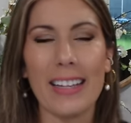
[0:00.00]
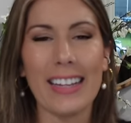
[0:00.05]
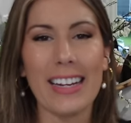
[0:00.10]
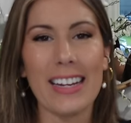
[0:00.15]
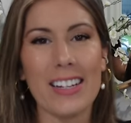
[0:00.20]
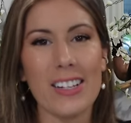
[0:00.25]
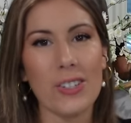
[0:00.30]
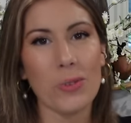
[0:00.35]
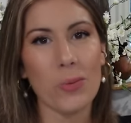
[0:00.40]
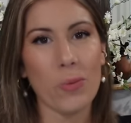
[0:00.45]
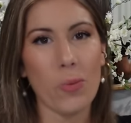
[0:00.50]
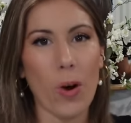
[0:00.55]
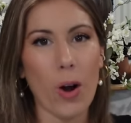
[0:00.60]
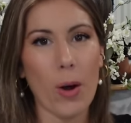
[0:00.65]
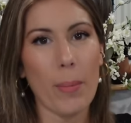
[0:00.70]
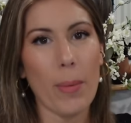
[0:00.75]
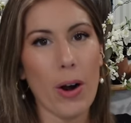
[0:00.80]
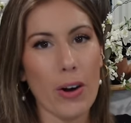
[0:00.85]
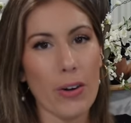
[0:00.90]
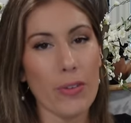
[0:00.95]
latest
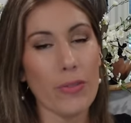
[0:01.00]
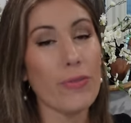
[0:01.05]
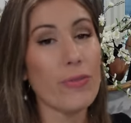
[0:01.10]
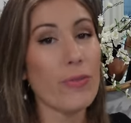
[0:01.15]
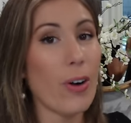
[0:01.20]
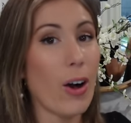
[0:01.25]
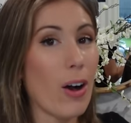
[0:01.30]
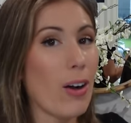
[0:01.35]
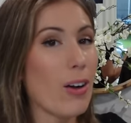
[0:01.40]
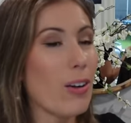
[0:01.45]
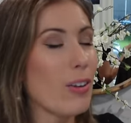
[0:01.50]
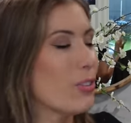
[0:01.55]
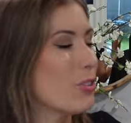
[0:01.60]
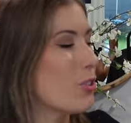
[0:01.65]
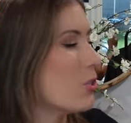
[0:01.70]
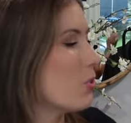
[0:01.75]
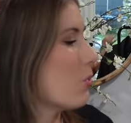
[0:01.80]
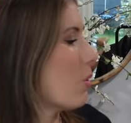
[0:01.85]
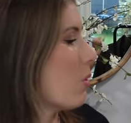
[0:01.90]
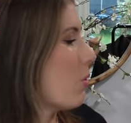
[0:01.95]
Walmart fall
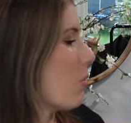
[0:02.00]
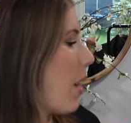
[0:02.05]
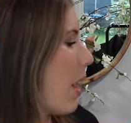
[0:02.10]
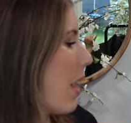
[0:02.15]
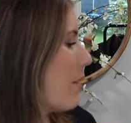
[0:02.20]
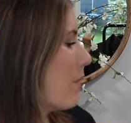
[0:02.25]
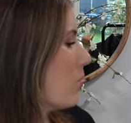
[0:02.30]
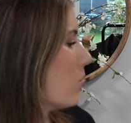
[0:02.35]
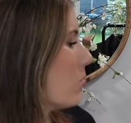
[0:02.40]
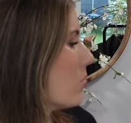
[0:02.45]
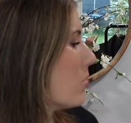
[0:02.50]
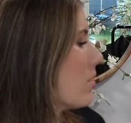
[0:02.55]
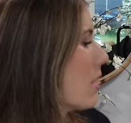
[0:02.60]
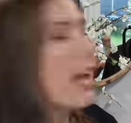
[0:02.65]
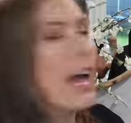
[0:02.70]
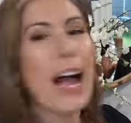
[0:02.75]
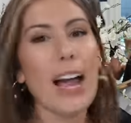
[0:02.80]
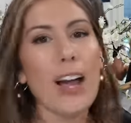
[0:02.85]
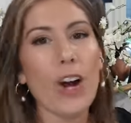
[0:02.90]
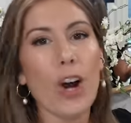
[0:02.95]
new arrivals.
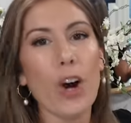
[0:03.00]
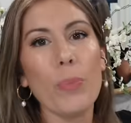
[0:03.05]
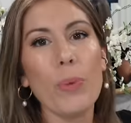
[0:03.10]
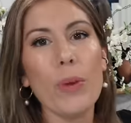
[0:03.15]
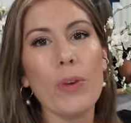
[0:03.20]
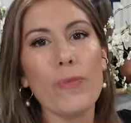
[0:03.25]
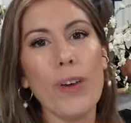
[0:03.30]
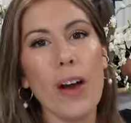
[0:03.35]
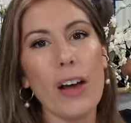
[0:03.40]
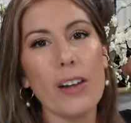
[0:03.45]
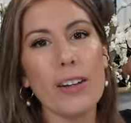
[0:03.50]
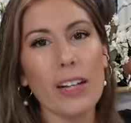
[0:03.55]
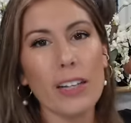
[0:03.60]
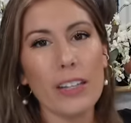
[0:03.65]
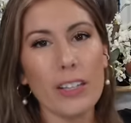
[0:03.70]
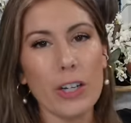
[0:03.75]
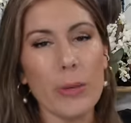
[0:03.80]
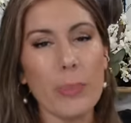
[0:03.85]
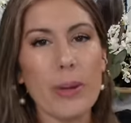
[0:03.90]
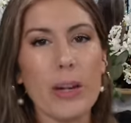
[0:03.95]
I hope you found a
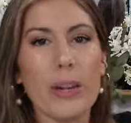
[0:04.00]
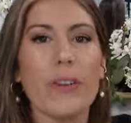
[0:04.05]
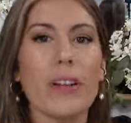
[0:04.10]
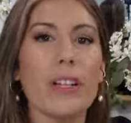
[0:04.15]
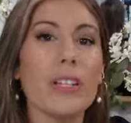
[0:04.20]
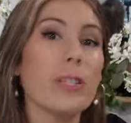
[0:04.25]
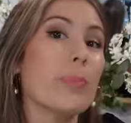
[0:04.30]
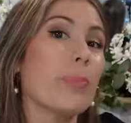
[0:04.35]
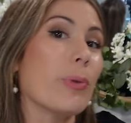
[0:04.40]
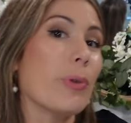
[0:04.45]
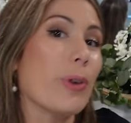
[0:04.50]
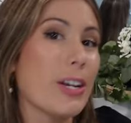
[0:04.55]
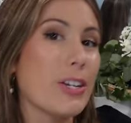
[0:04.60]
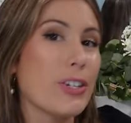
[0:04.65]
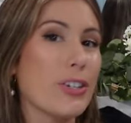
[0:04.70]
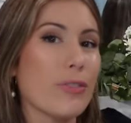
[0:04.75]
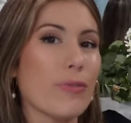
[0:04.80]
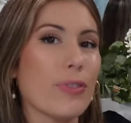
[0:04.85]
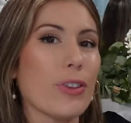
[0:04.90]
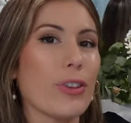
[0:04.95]
little bit of
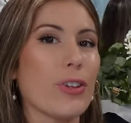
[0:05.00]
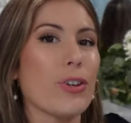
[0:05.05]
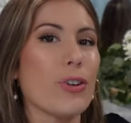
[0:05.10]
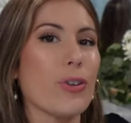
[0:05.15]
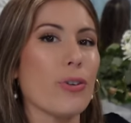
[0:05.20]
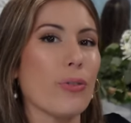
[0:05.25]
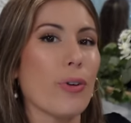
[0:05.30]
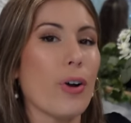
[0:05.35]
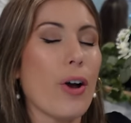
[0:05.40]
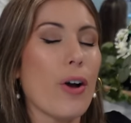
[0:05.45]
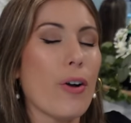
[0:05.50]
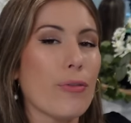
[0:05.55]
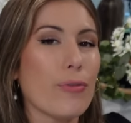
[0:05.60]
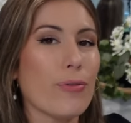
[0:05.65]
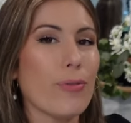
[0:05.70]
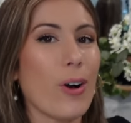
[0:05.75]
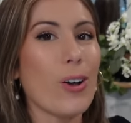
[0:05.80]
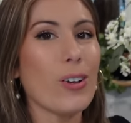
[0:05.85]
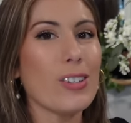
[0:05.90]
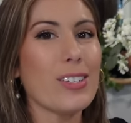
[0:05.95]
inspiration for the new
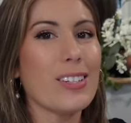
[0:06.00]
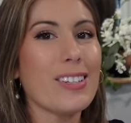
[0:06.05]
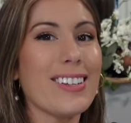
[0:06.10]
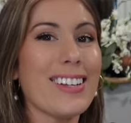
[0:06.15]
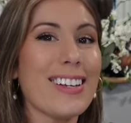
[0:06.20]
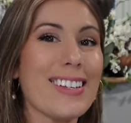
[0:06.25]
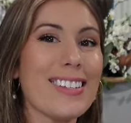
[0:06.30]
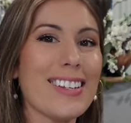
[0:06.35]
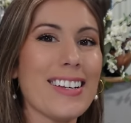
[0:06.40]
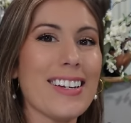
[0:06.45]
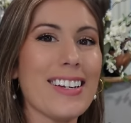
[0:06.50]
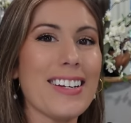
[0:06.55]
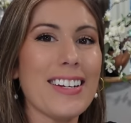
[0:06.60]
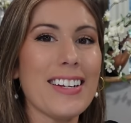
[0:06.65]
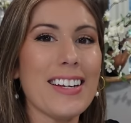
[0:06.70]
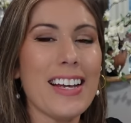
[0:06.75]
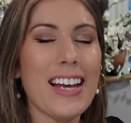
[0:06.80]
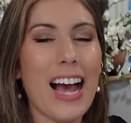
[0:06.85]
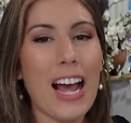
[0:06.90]
fall season.